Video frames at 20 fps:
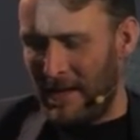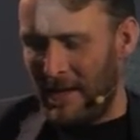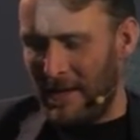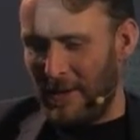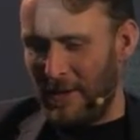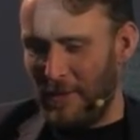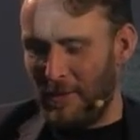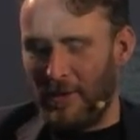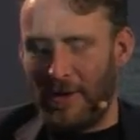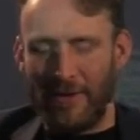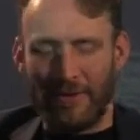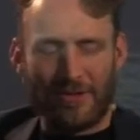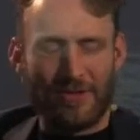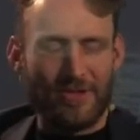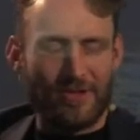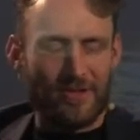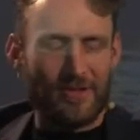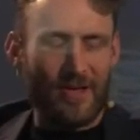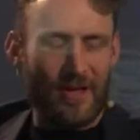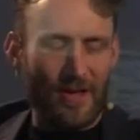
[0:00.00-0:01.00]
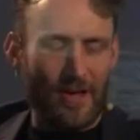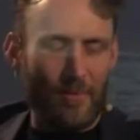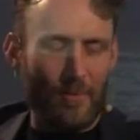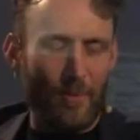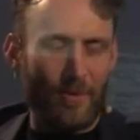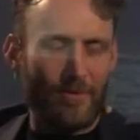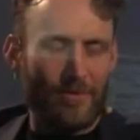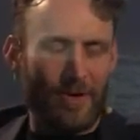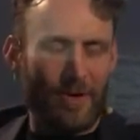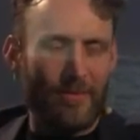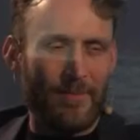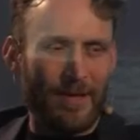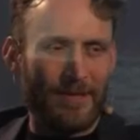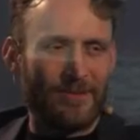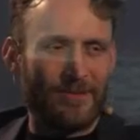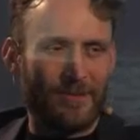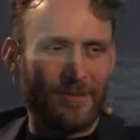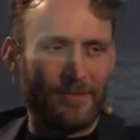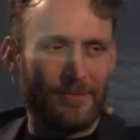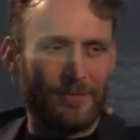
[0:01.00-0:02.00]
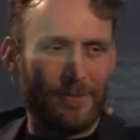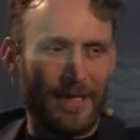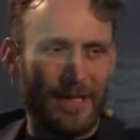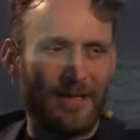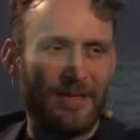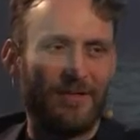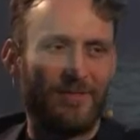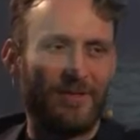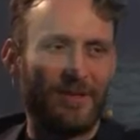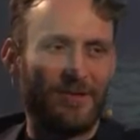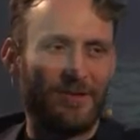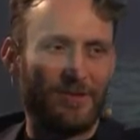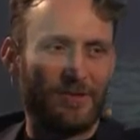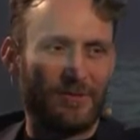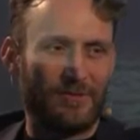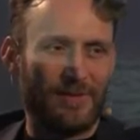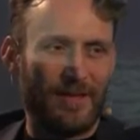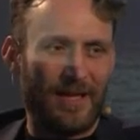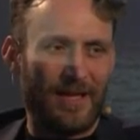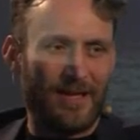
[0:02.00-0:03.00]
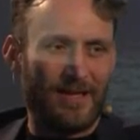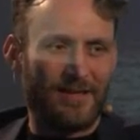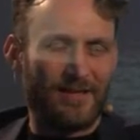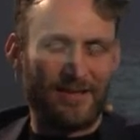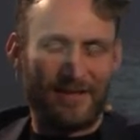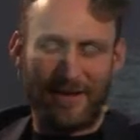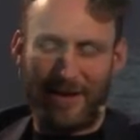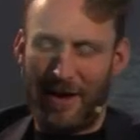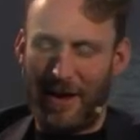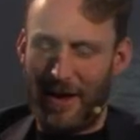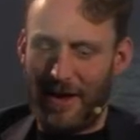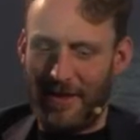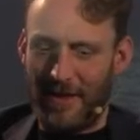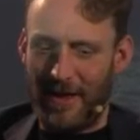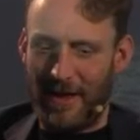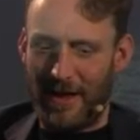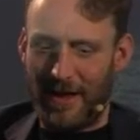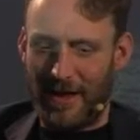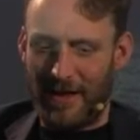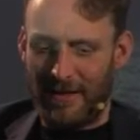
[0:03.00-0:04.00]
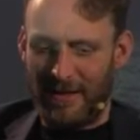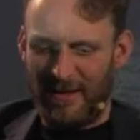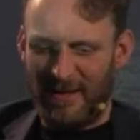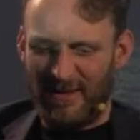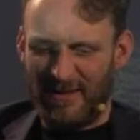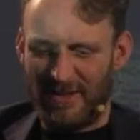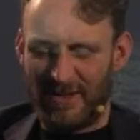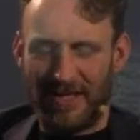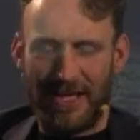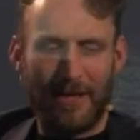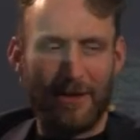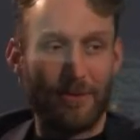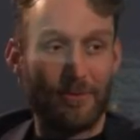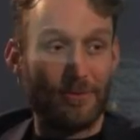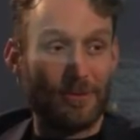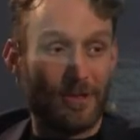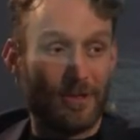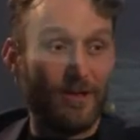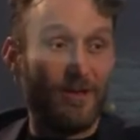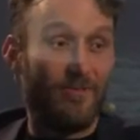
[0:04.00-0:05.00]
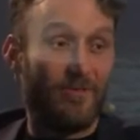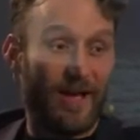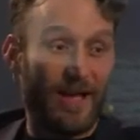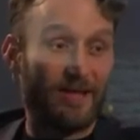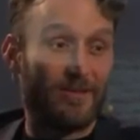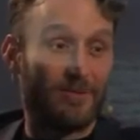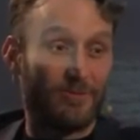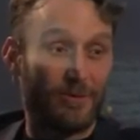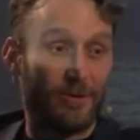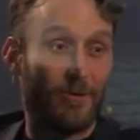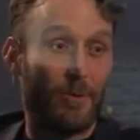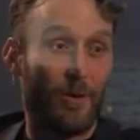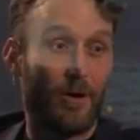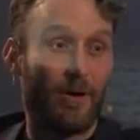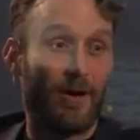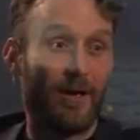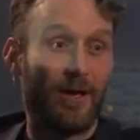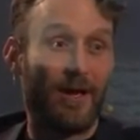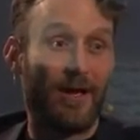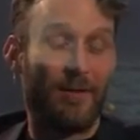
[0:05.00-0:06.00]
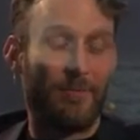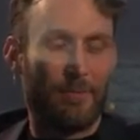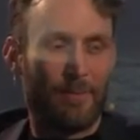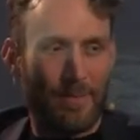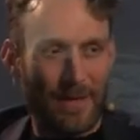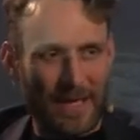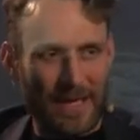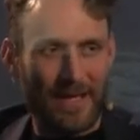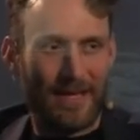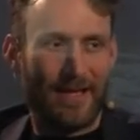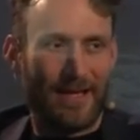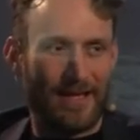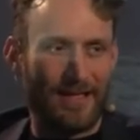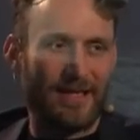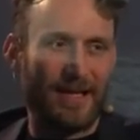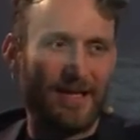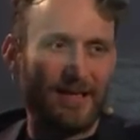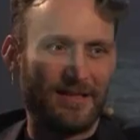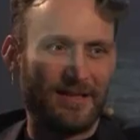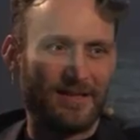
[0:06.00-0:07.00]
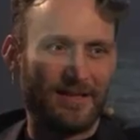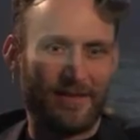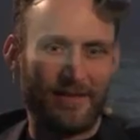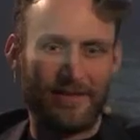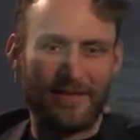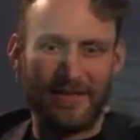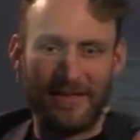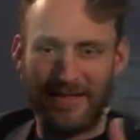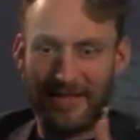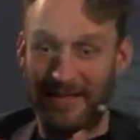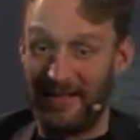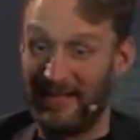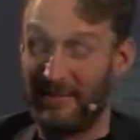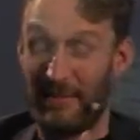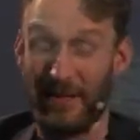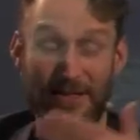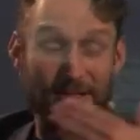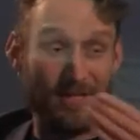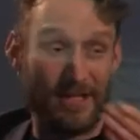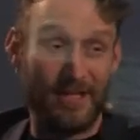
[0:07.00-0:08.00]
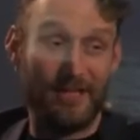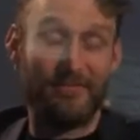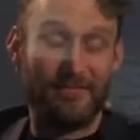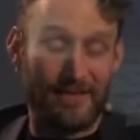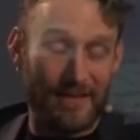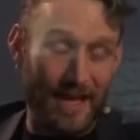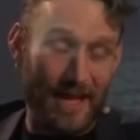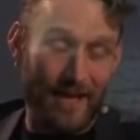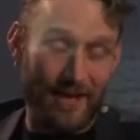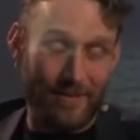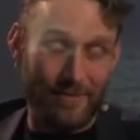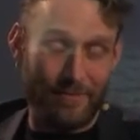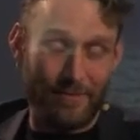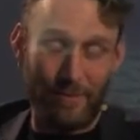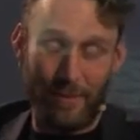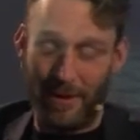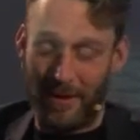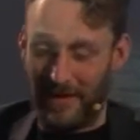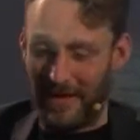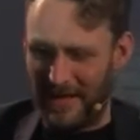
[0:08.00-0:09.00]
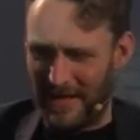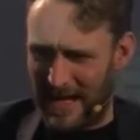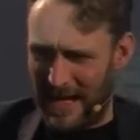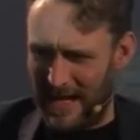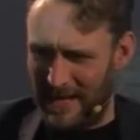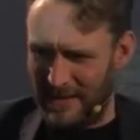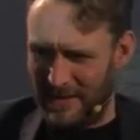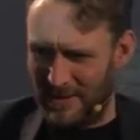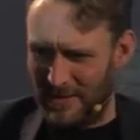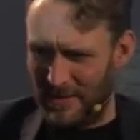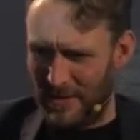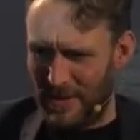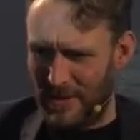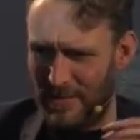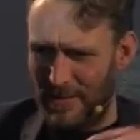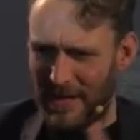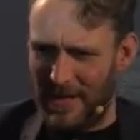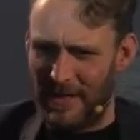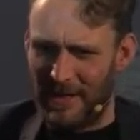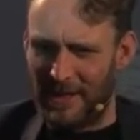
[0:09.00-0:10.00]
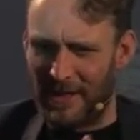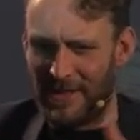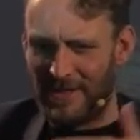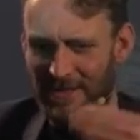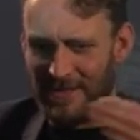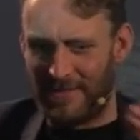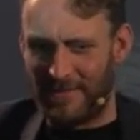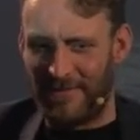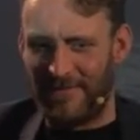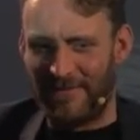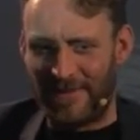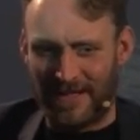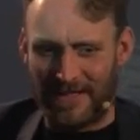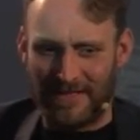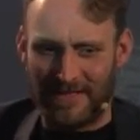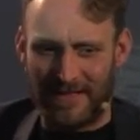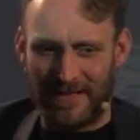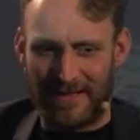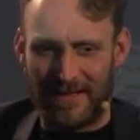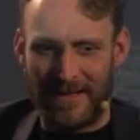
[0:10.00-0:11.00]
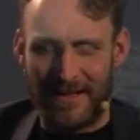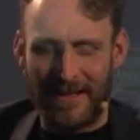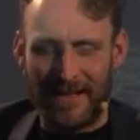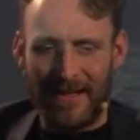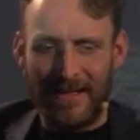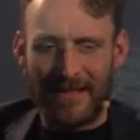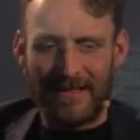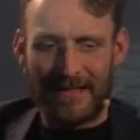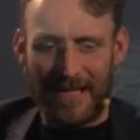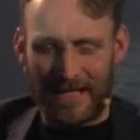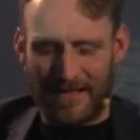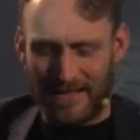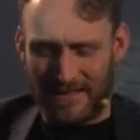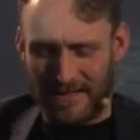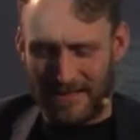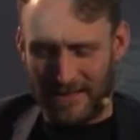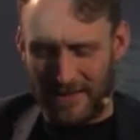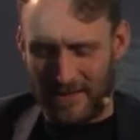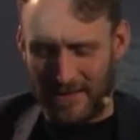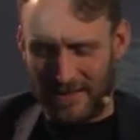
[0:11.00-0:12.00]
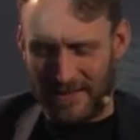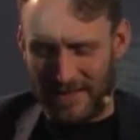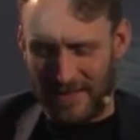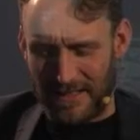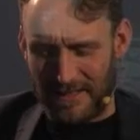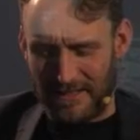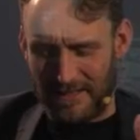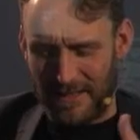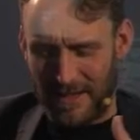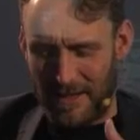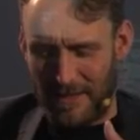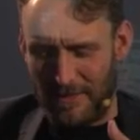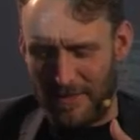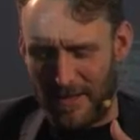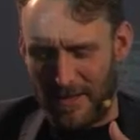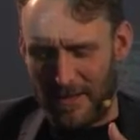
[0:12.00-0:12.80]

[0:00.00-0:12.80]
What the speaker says: you're not just a one-dimensional individual. There's other skills that you've had to acquire being a data scientist, especially now working at H2O, being a customer-facing data scientist. So